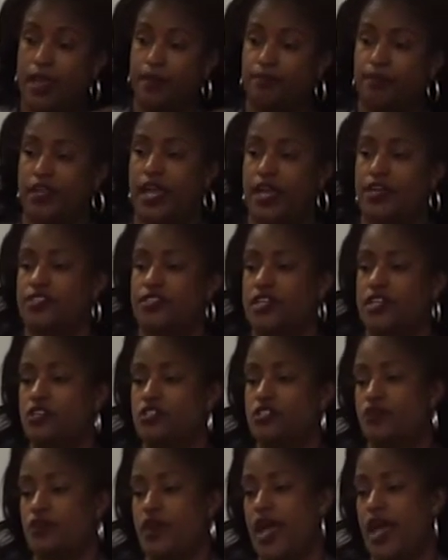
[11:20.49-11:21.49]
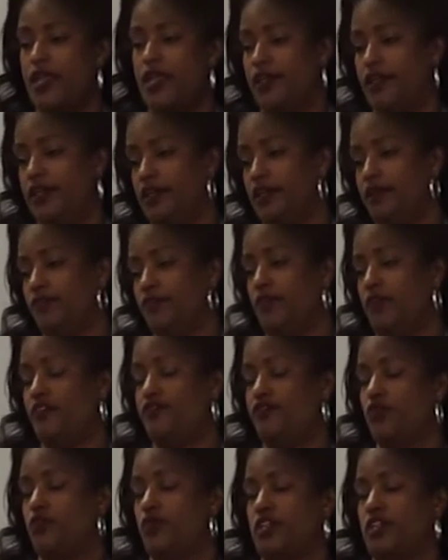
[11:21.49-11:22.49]
Because here's reality.
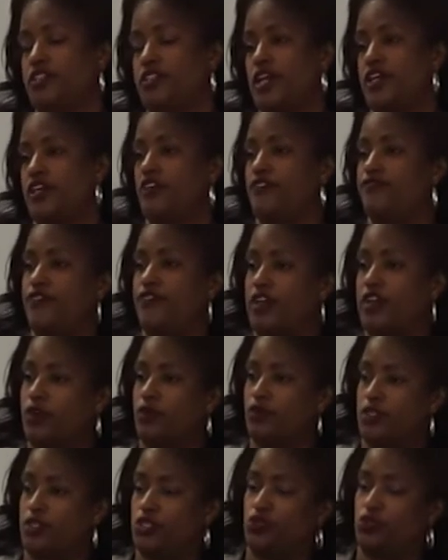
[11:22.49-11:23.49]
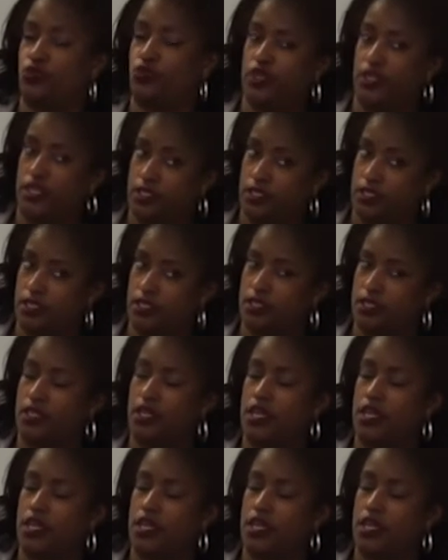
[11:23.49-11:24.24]
If you were to take your finger, which you wouldn't,